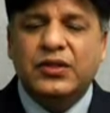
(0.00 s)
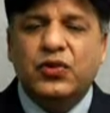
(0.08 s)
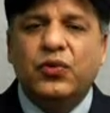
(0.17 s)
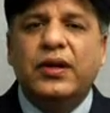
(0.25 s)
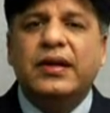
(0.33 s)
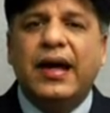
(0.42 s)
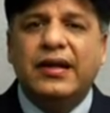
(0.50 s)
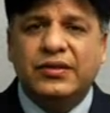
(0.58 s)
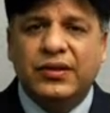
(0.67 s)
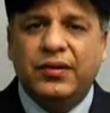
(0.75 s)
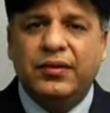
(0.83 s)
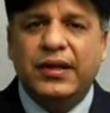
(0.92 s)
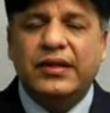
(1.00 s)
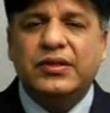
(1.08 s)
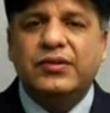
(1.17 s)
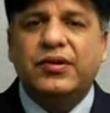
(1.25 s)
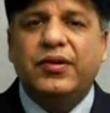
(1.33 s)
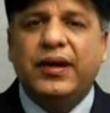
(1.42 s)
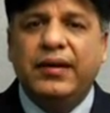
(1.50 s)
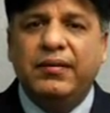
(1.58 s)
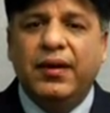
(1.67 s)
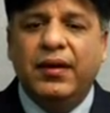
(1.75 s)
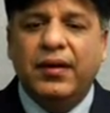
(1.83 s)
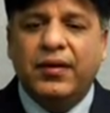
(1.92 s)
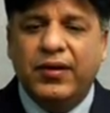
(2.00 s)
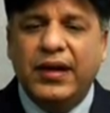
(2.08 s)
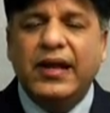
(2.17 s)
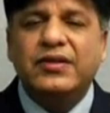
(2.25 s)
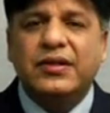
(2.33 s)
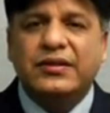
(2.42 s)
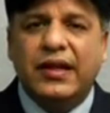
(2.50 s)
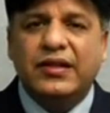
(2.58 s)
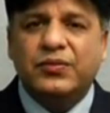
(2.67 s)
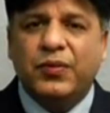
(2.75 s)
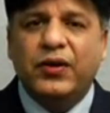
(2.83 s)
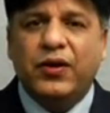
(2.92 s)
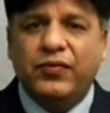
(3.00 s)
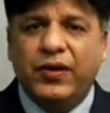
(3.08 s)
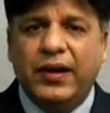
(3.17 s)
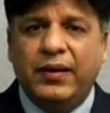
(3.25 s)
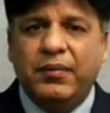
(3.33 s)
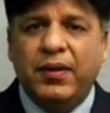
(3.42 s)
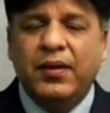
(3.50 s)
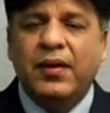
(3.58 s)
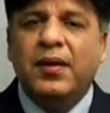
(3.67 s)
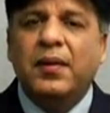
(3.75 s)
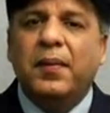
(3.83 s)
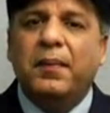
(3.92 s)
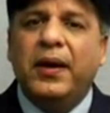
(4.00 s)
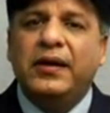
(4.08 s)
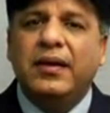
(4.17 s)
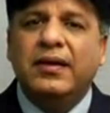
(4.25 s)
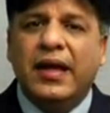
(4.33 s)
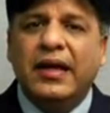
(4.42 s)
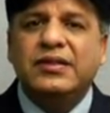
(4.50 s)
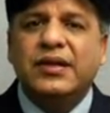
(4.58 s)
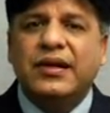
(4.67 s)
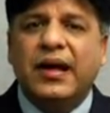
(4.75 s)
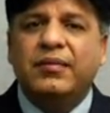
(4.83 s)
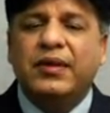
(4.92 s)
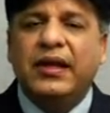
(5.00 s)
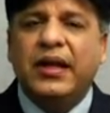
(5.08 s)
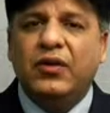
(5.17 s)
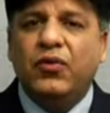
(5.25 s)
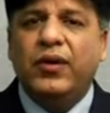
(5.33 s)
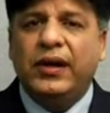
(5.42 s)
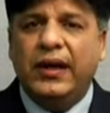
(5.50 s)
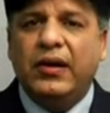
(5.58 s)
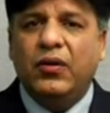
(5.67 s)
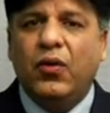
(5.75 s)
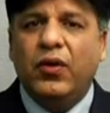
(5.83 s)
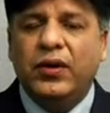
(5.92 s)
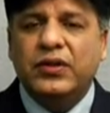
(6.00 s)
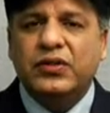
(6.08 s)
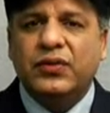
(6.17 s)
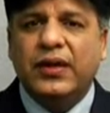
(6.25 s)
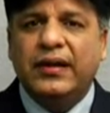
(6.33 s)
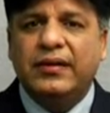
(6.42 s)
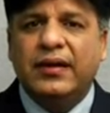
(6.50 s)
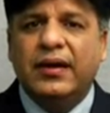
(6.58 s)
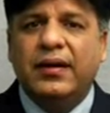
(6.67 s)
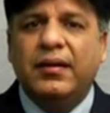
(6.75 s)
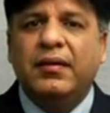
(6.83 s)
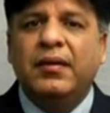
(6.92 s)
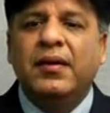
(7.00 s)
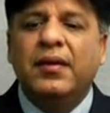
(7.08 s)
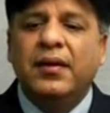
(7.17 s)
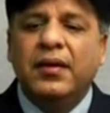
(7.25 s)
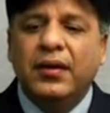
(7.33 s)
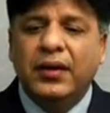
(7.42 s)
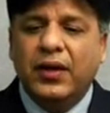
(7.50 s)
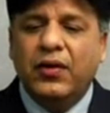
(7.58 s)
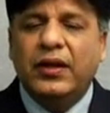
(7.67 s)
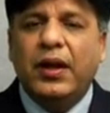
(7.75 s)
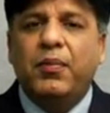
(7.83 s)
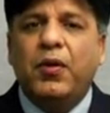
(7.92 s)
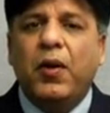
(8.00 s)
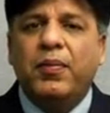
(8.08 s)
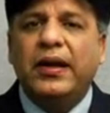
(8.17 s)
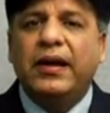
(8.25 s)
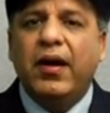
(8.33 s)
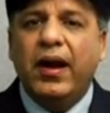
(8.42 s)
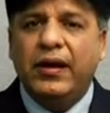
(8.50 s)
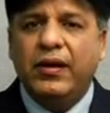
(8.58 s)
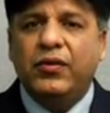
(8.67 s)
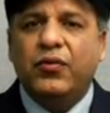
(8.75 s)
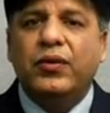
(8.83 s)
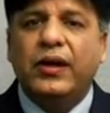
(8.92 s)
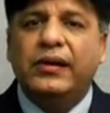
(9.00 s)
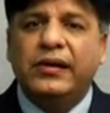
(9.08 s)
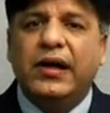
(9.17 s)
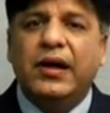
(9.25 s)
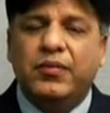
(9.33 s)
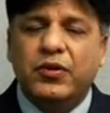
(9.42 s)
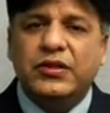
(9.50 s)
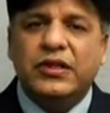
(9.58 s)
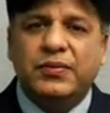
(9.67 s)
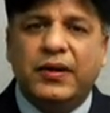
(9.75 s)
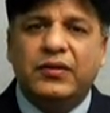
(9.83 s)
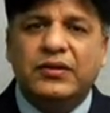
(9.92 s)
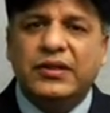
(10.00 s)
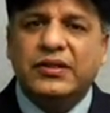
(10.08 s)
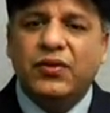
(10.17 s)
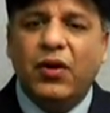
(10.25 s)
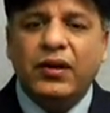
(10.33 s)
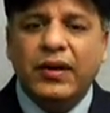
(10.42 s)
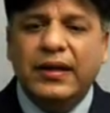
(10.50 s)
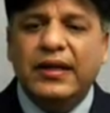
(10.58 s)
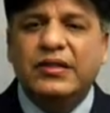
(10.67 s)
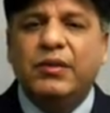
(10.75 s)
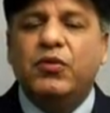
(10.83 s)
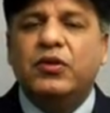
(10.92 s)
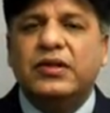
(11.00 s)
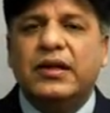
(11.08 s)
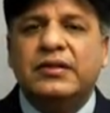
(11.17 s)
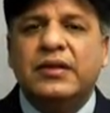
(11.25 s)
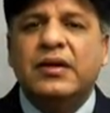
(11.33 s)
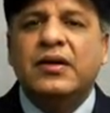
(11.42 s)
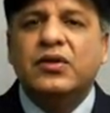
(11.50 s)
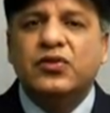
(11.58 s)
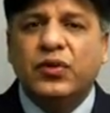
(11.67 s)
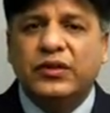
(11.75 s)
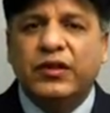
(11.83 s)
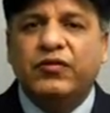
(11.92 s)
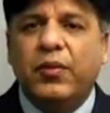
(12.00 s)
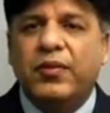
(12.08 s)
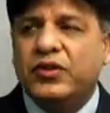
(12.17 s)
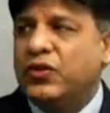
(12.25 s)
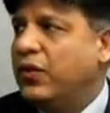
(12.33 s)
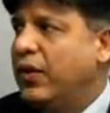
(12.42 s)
the student has their necessary credentials at this point of time. But that's the time they need to retain a lawyer, so that they are properly guided through the entire process, because it's not an easy process switching from a